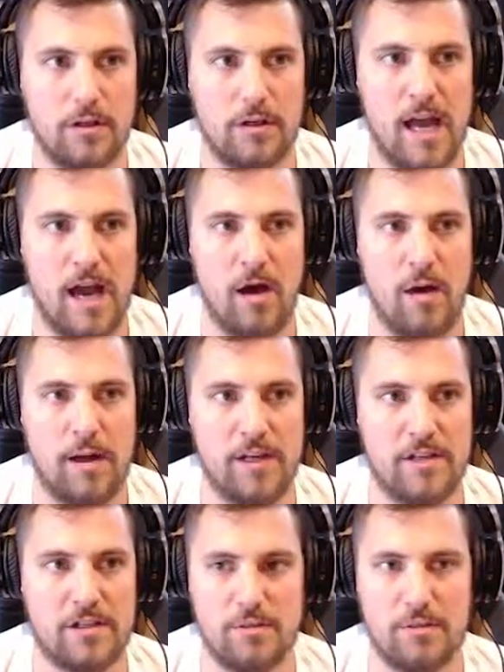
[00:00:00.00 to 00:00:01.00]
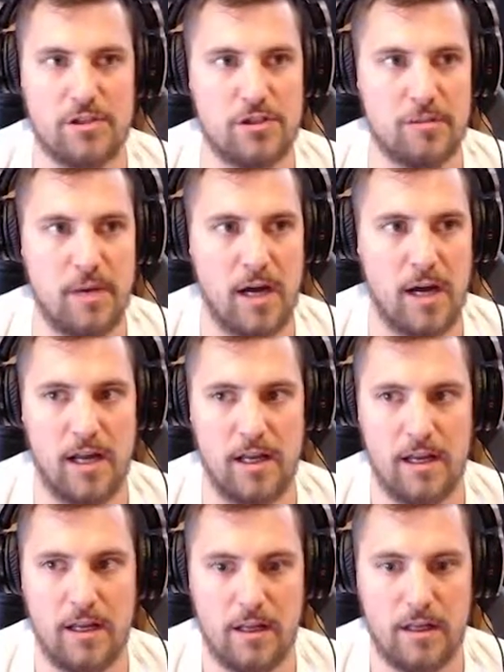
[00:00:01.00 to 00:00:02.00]
Now I need to switch to my
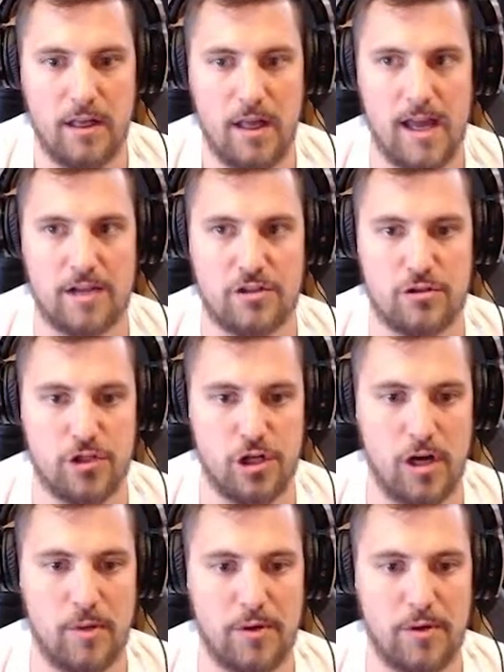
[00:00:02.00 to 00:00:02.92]
extra jump.